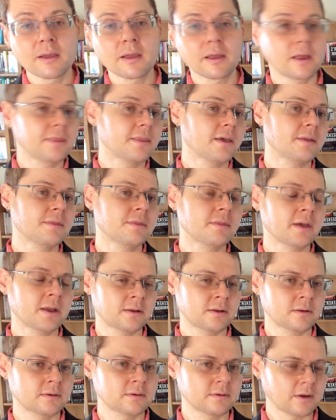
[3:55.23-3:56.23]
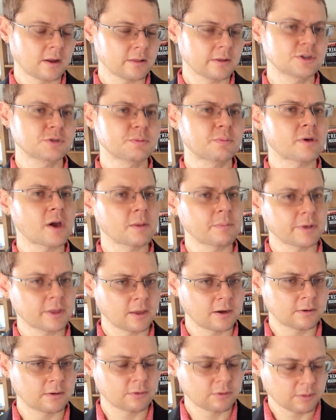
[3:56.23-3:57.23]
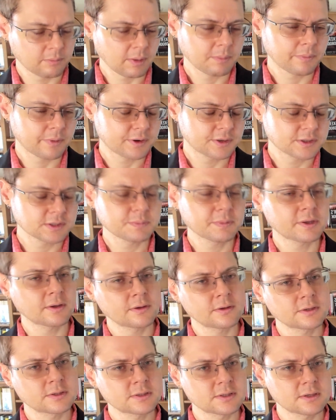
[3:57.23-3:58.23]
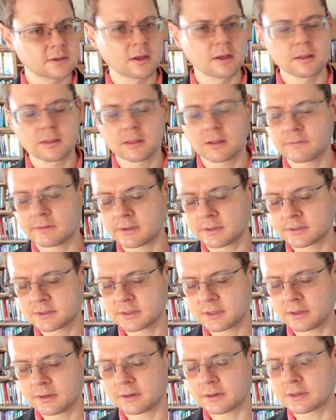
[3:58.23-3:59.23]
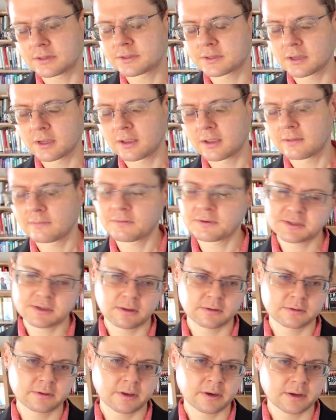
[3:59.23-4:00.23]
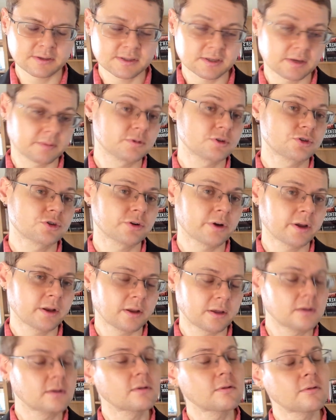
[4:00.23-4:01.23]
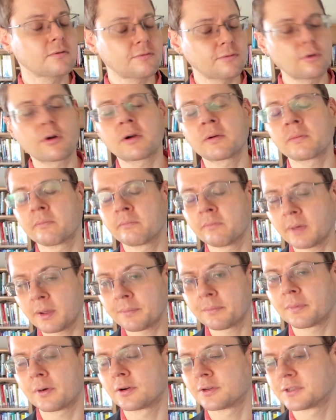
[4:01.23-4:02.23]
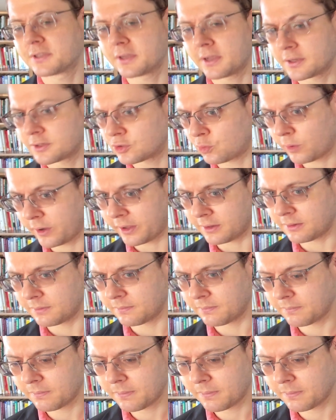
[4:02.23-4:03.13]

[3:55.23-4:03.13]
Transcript: And then that knowledge propagated to the members because the volunteers facilitated some training for members as well.